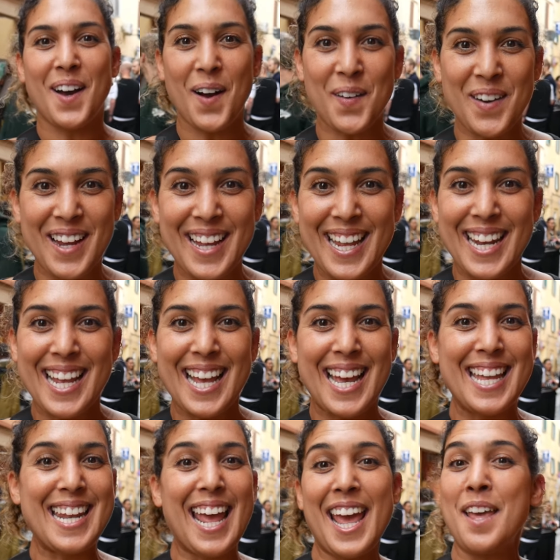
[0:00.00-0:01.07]
All right,
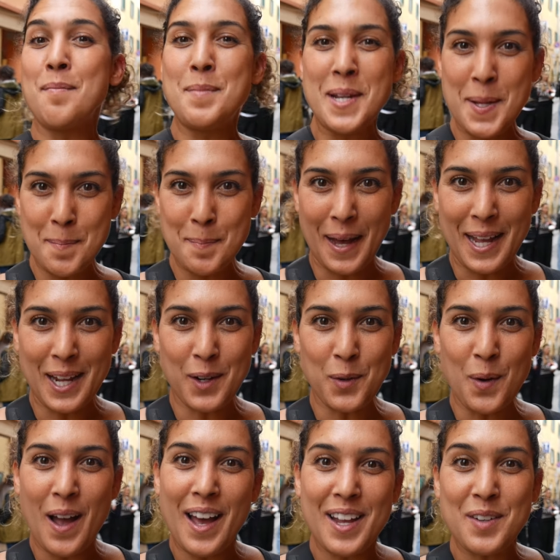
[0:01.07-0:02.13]
an 8-minute bike
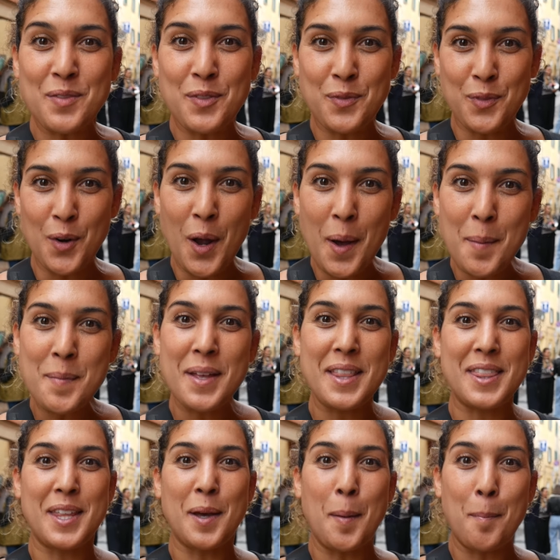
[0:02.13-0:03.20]
ride from
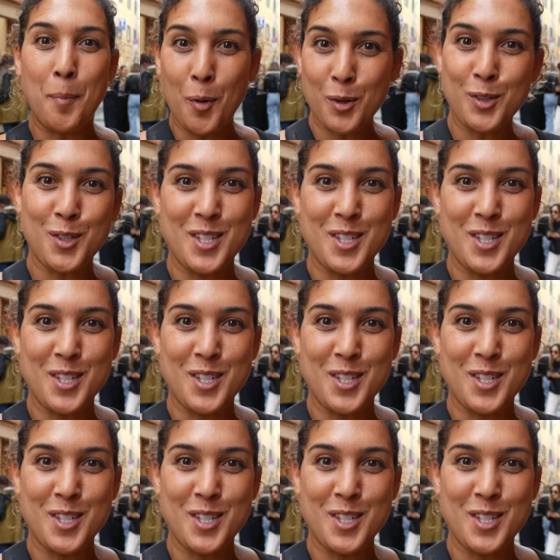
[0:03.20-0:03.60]
the Porto